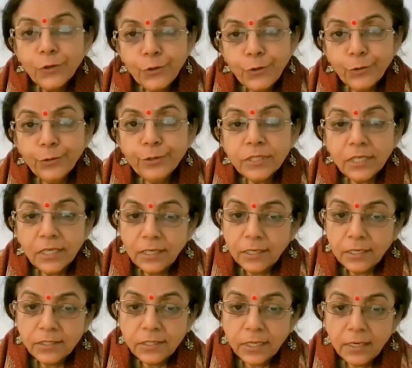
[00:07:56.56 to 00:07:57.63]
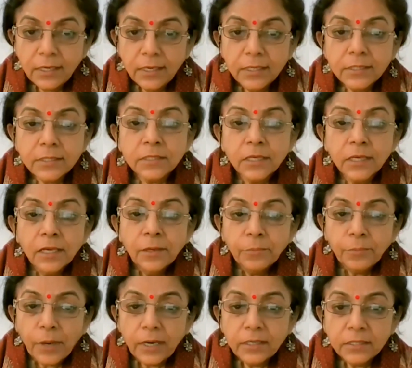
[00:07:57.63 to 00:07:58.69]
2 senior journalists
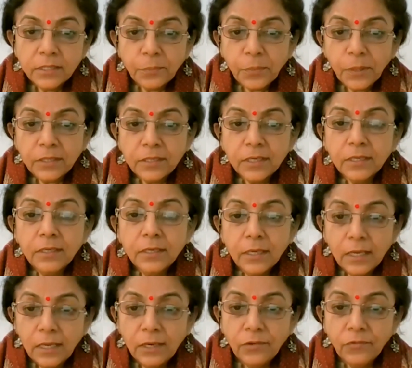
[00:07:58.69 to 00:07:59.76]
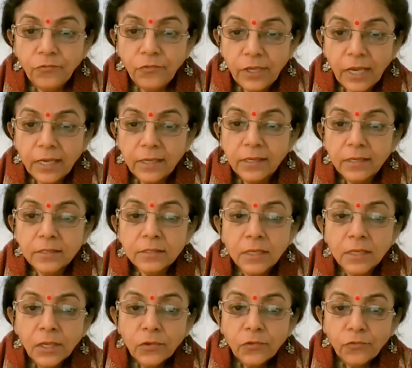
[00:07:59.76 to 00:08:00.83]
participated in VIS,
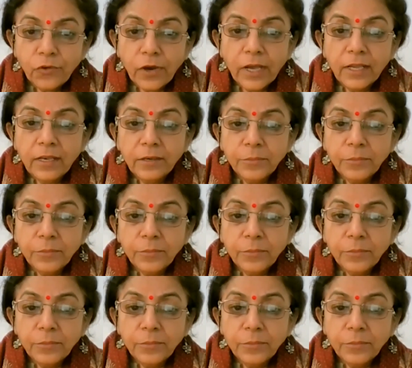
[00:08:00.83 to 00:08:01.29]
while